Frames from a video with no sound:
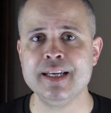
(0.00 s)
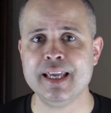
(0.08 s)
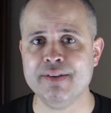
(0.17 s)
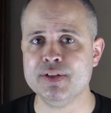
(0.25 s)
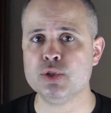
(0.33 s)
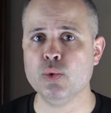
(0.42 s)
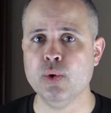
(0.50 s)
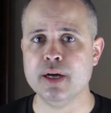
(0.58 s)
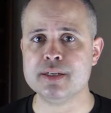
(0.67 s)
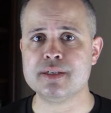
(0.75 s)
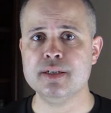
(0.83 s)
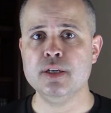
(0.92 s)
given to
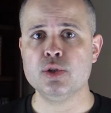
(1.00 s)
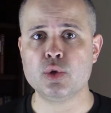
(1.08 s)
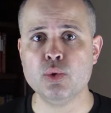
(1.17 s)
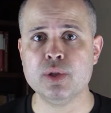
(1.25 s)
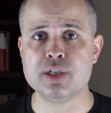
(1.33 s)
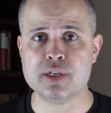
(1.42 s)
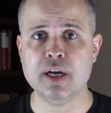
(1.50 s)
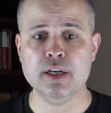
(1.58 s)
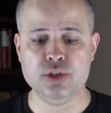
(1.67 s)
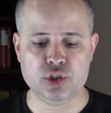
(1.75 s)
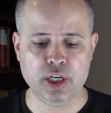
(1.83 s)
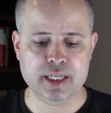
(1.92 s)
us through the
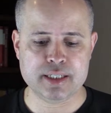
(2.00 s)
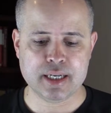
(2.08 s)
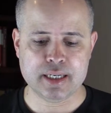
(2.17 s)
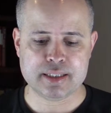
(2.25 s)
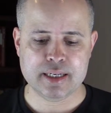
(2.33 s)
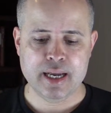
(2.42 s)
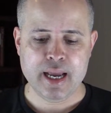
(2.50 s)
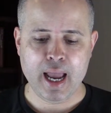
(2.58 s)
Son, Jesus,